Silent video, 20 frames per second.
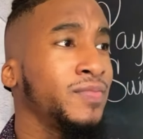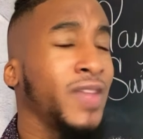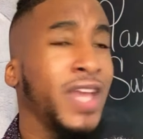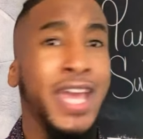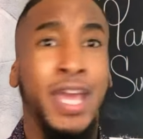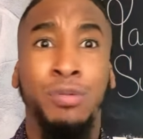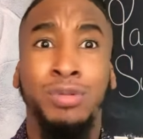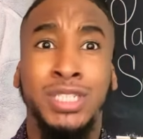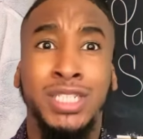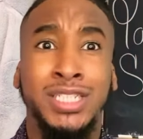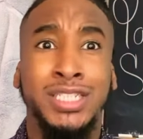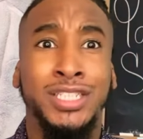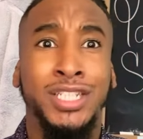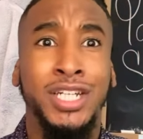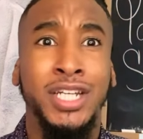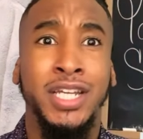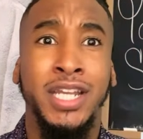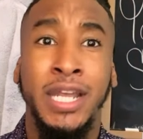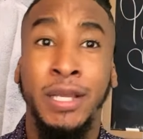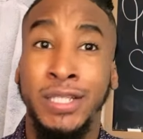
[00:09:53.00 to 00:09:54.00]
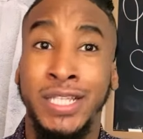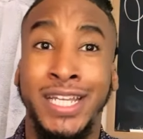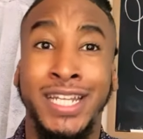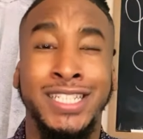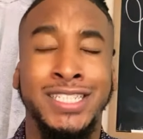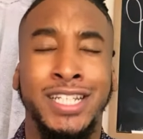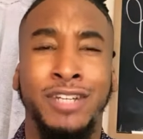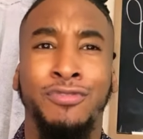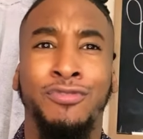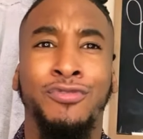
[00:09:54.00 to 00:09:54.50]
it was just good. And, and
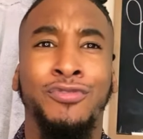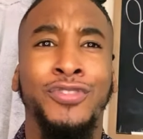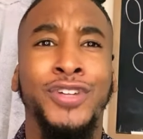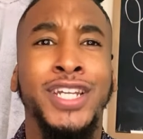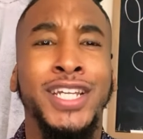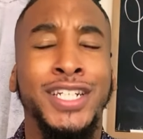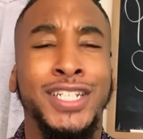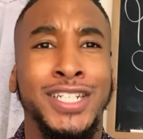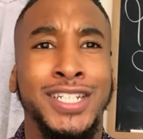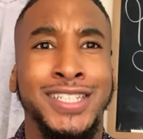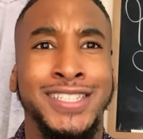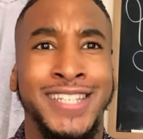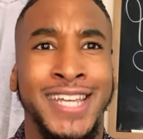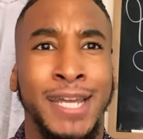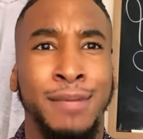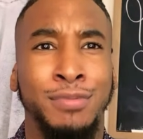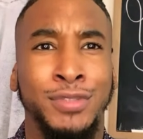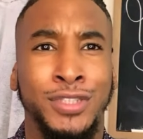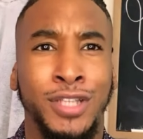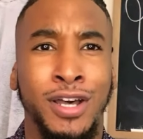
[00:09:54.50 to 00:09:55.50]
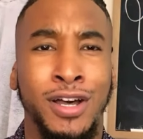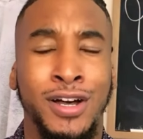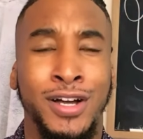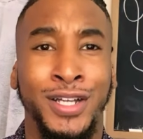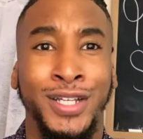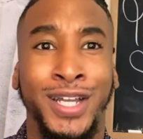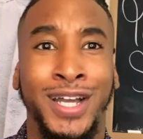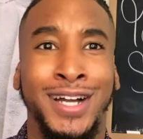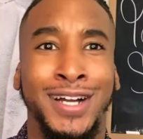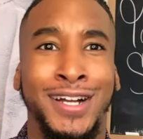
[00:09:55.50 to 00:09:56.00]
it's a really good damn
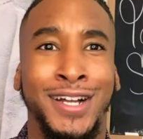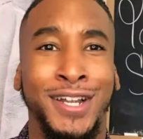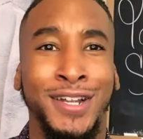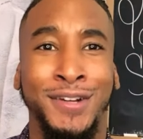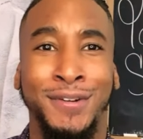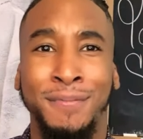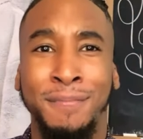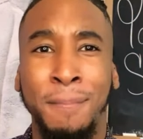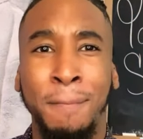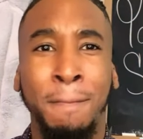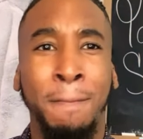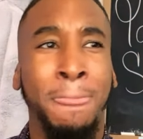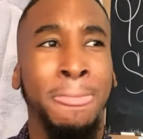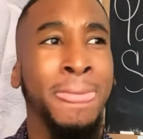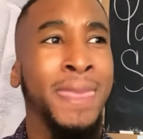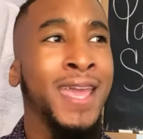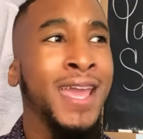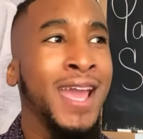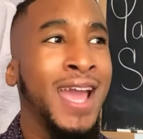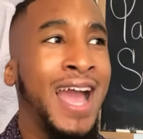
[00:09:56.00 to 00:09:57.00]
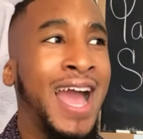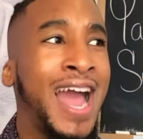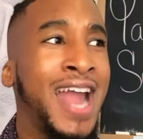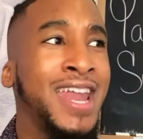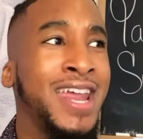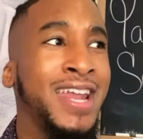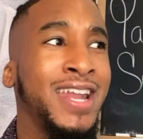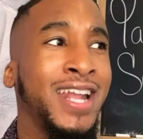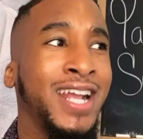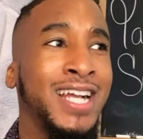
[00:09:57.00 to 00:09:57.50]
song. Um, I
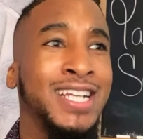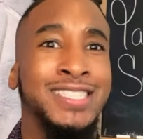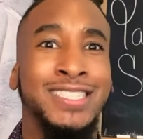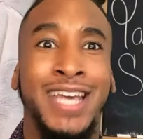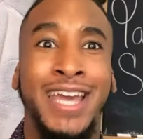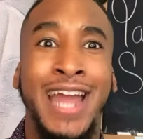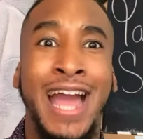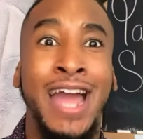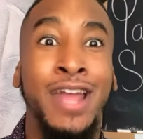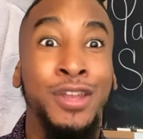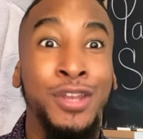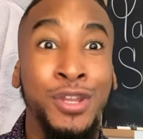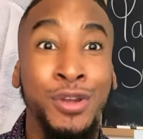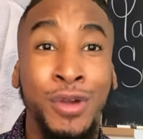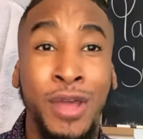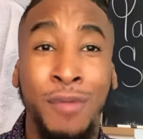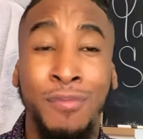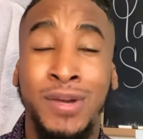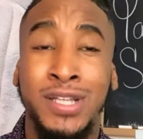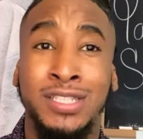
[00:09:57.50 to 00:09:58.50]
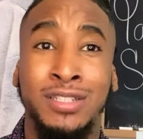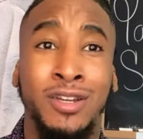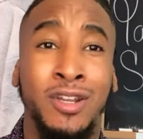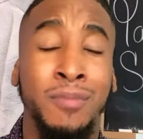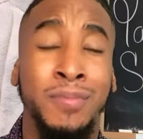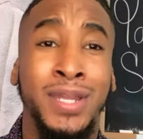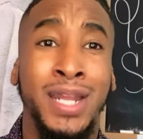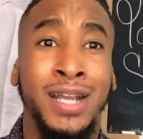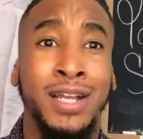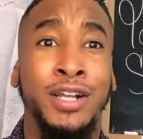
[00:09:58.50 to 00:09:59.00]
did, like I said, I knew it wasn't going to
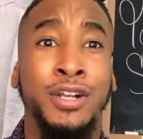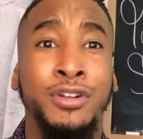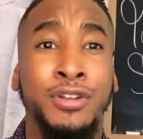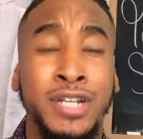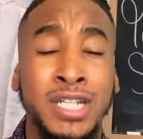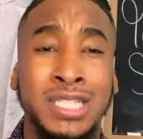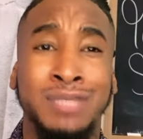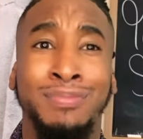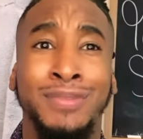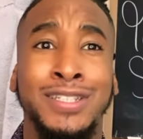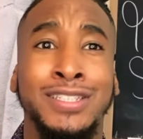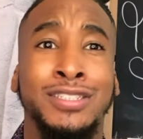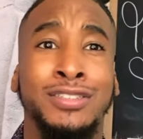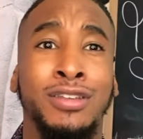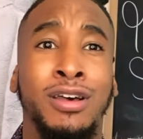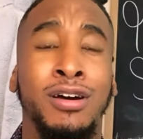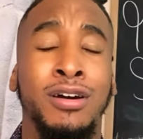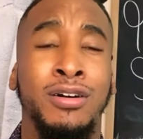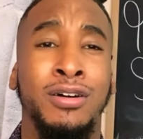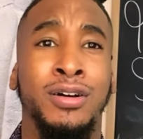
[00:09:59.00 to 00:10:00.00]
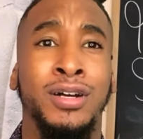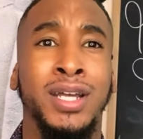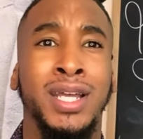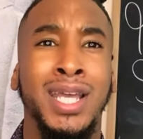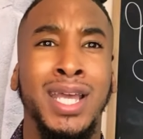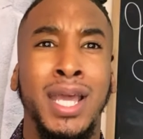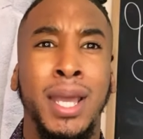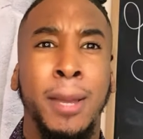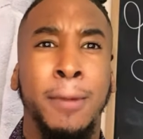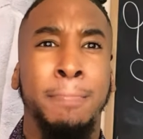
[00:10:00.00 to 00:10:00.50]
be like a Christmas song,
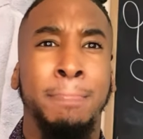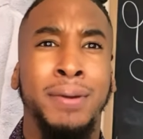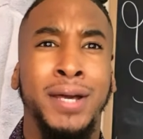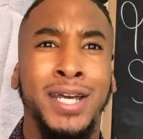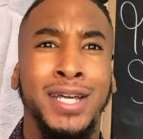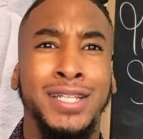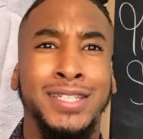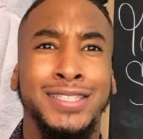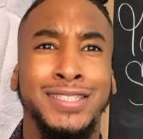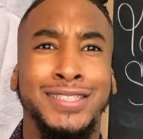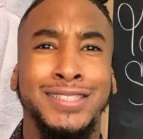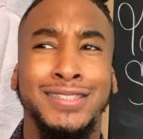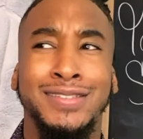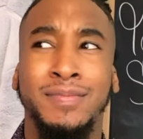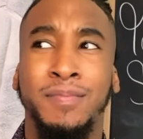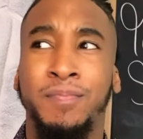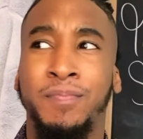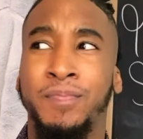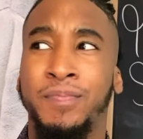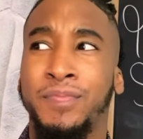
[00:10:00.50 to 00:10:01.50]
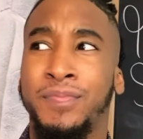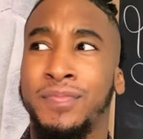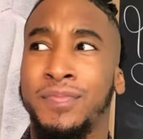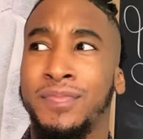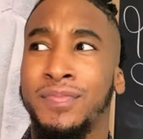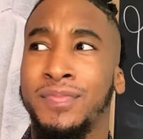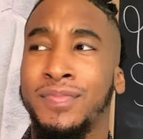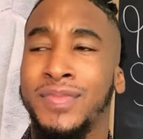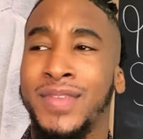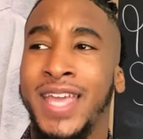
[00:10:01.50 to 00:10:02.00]
but
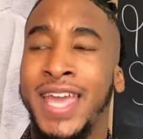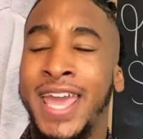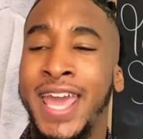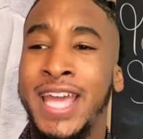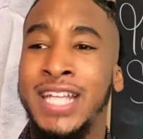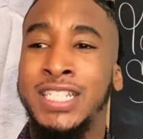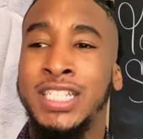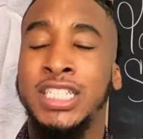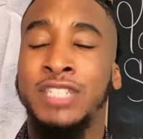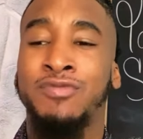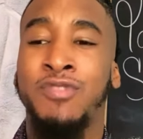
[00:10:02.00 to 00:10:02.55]
it just